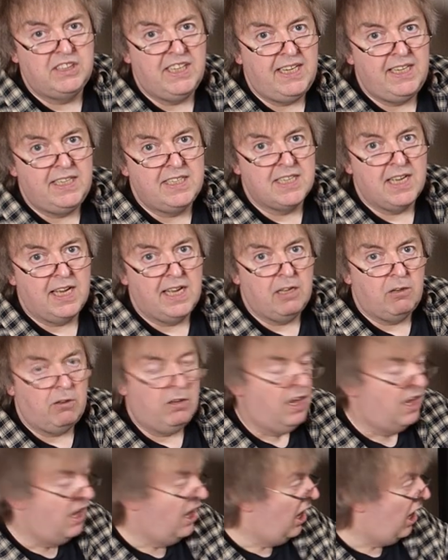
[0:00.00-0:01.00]

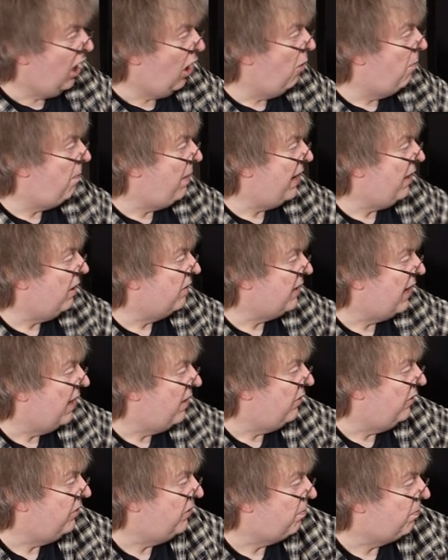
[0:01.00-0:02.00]
detail about
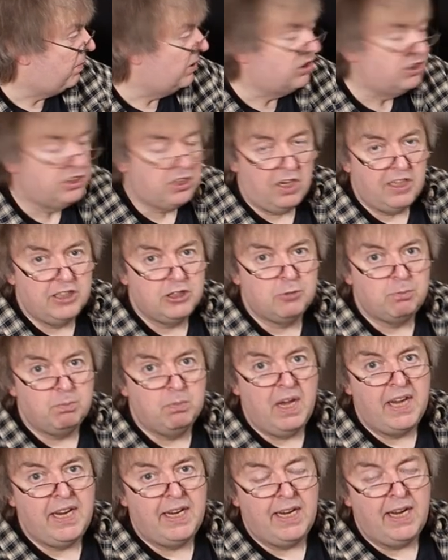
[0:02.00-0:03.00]
the precise
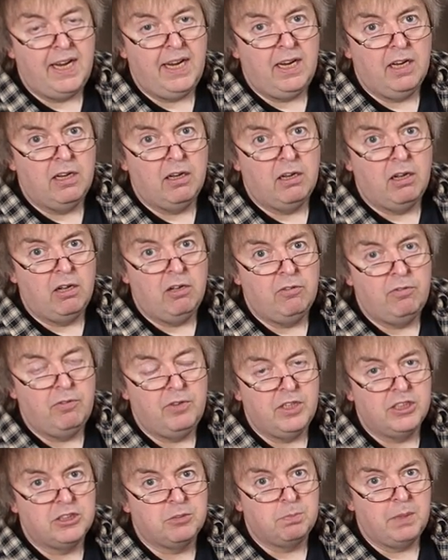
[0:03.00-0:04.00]
making of
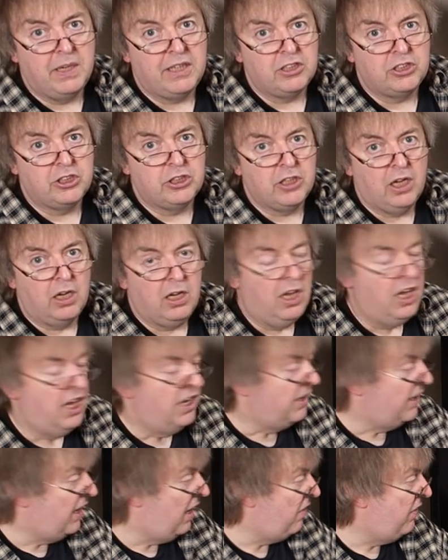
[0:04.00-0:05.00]
this picture.
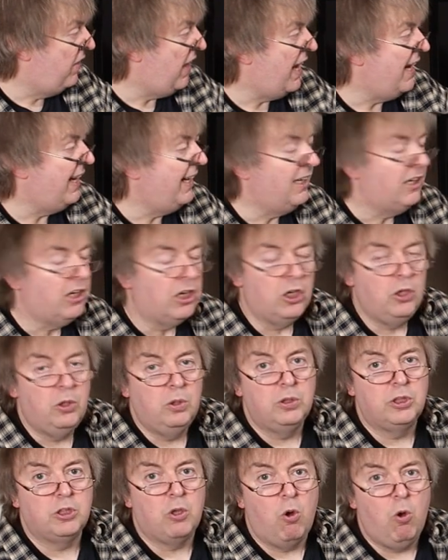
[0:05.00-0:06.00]
Now that
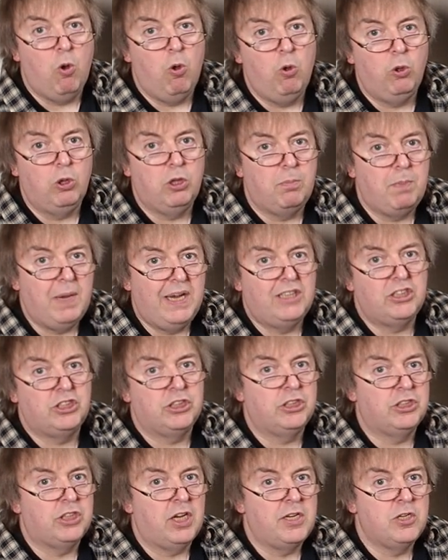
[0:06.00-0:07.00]
includes all the
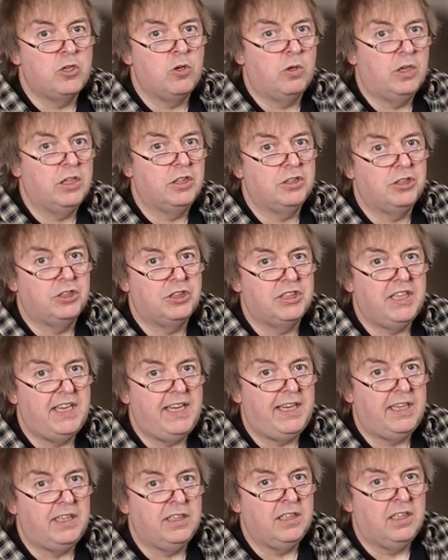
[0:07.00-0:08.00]
pictures I took at the
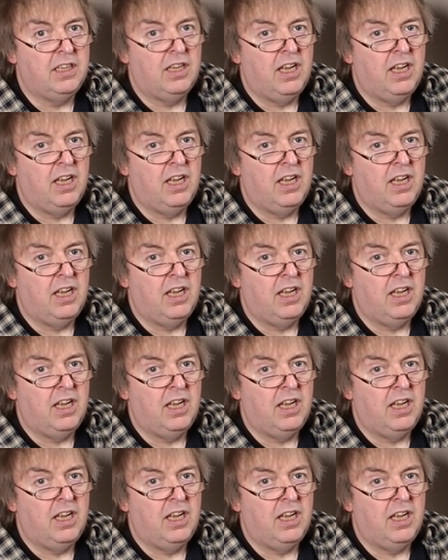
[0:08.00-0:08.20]
scene.